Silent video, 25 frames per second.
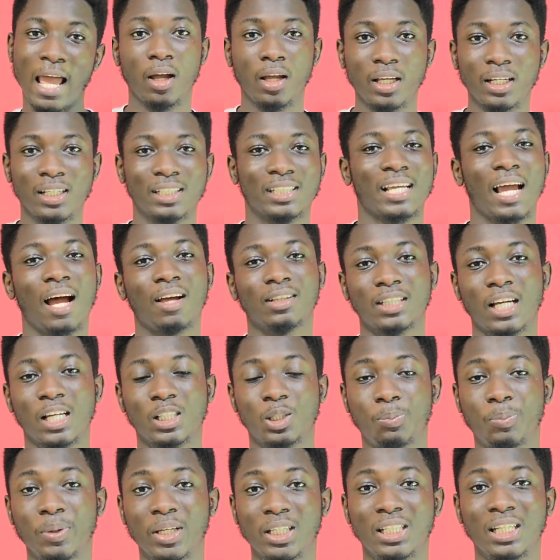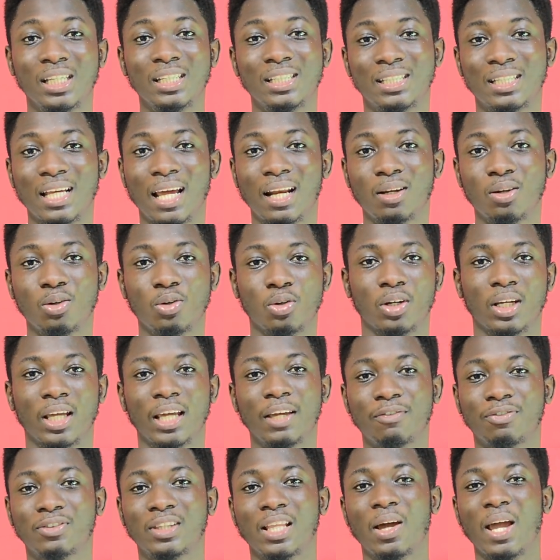In his counter speech, he said, look,
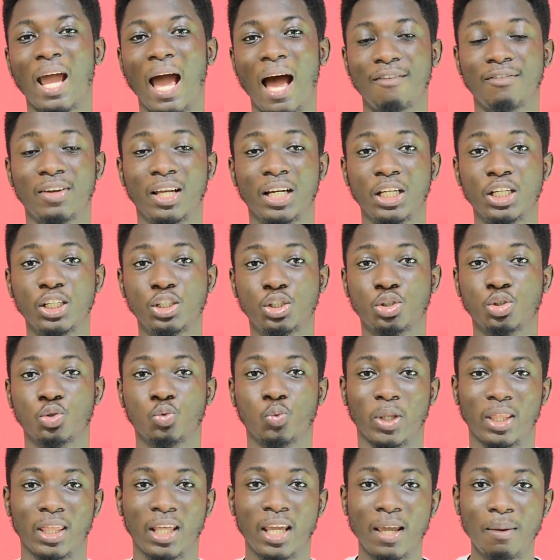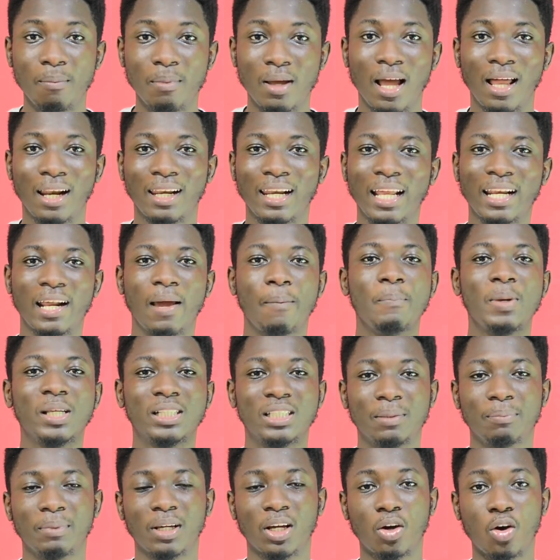if they have any issues with him, let them
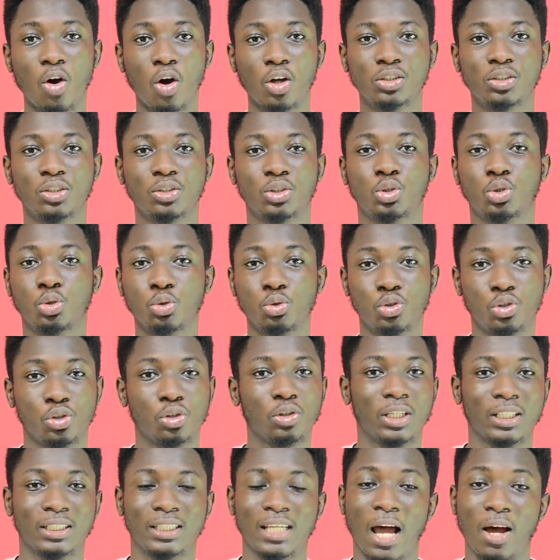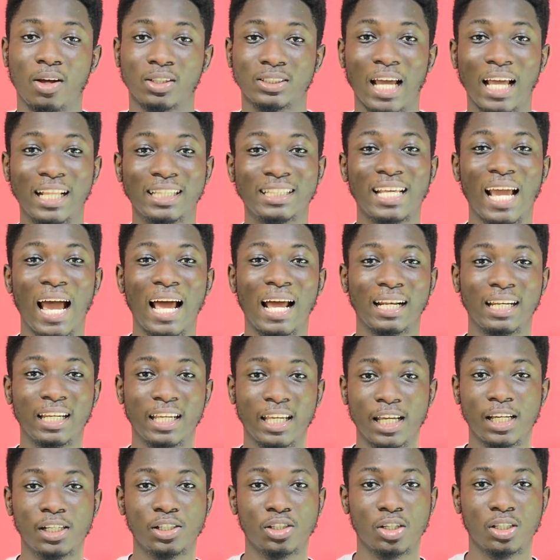meet him in court to duke it out. And their
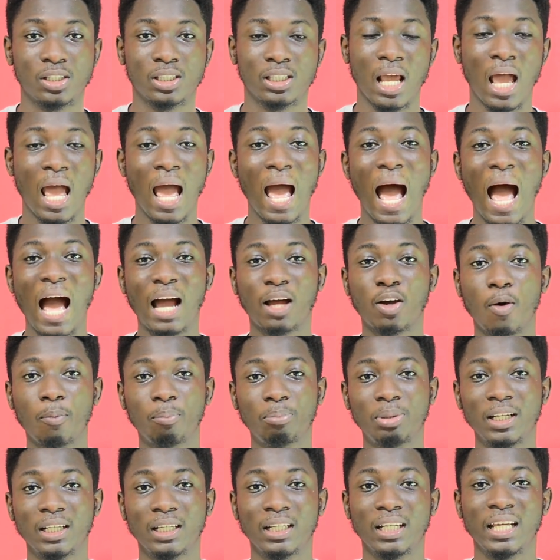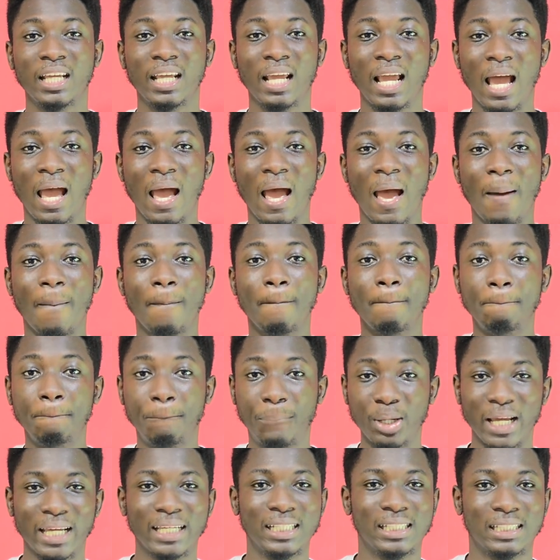allegations are completely
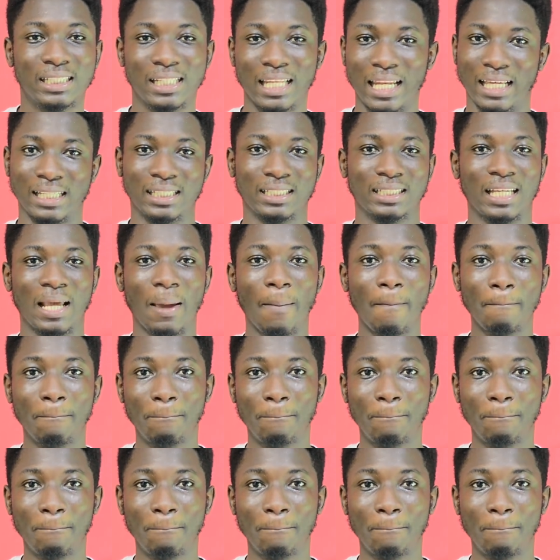baseless.